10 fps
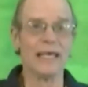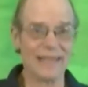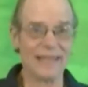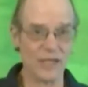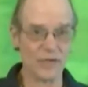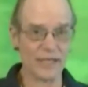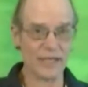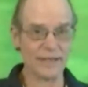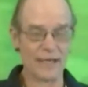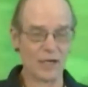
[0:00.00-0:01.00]
that you
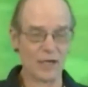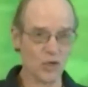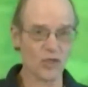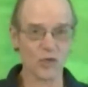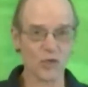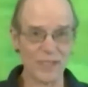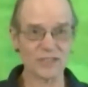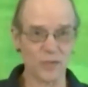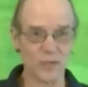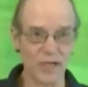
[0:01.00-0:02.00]
can hook your green
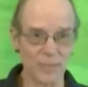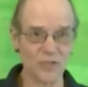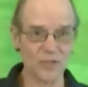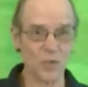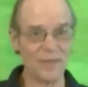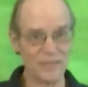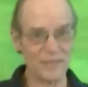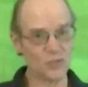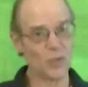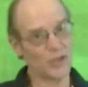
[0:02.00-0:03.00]
screen up to, and
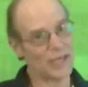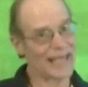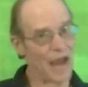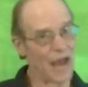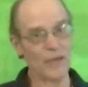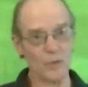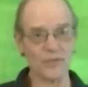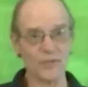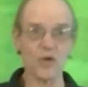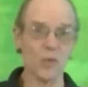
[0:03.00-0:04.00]
this way you can carry it
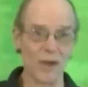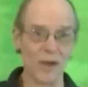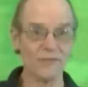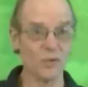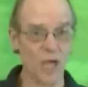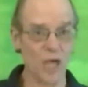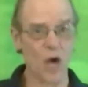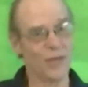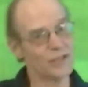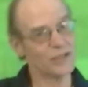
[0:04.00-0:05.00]
with you wherever you
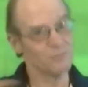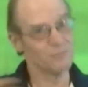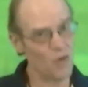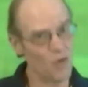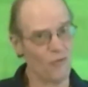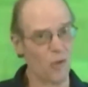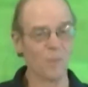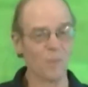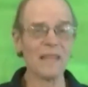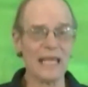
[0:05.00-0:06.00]
go. It's
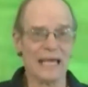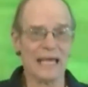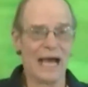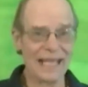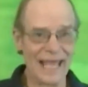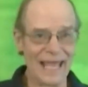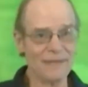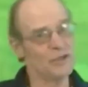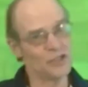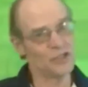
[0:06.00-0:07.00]
movable.
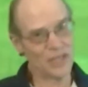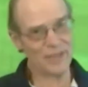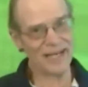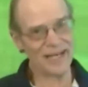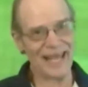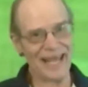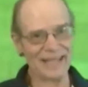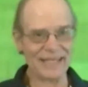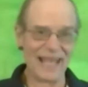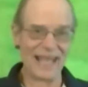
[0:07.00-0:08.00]
Again, shipping and
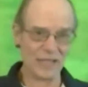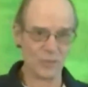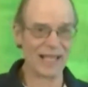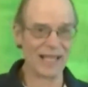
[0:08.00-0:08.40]
handling, and you'll